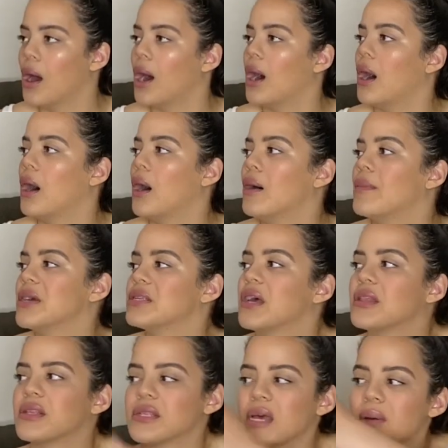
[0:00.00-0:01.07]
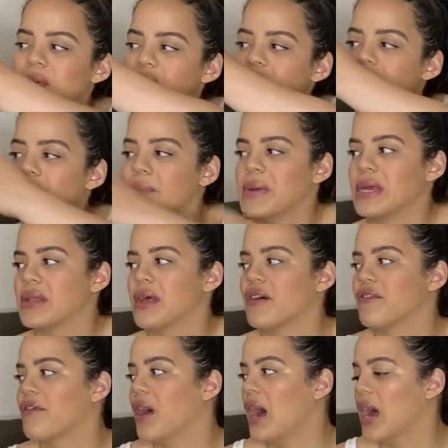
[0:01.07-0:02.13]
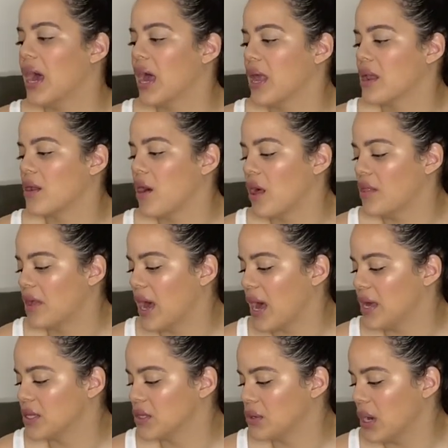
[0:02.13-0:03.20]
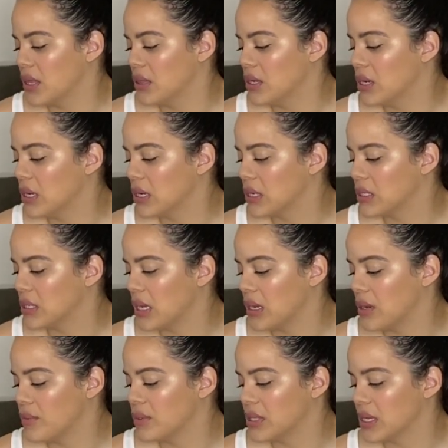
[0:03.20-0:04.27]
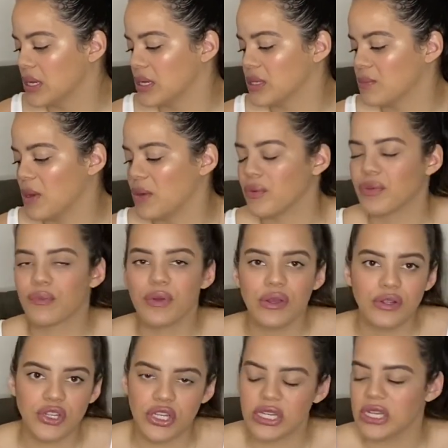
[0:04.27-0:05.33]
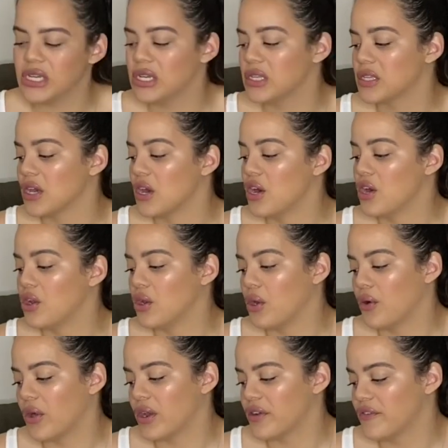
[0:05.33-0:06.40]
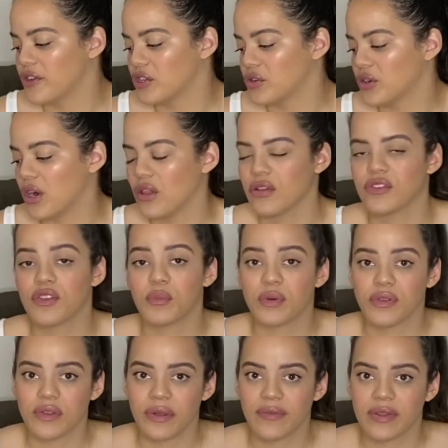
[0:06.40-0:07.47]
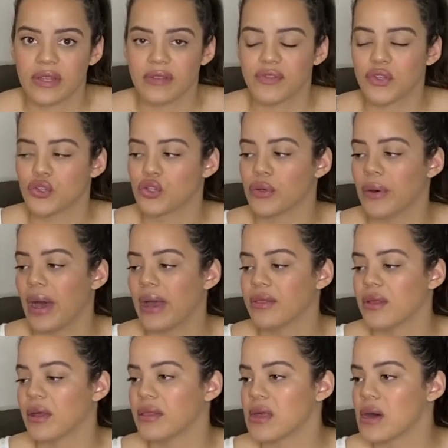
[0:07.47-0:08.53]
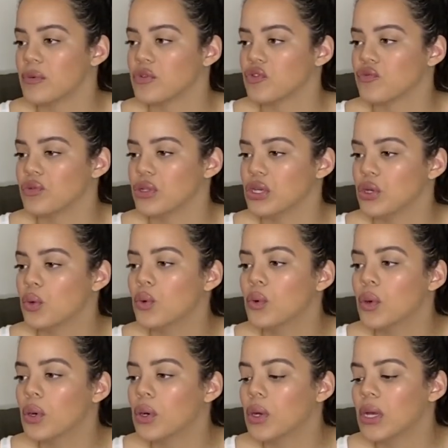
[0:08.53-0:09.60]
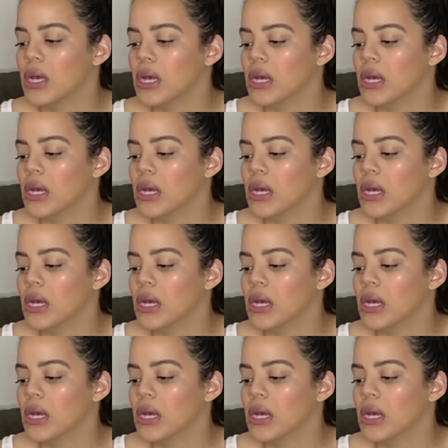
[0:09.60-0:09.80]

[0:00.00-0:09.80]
I saw at the top it said like baked not fried and all that. So I looked and it was like it's made with real cheese, no artificial colors or preservatives. So I thought that was really cool.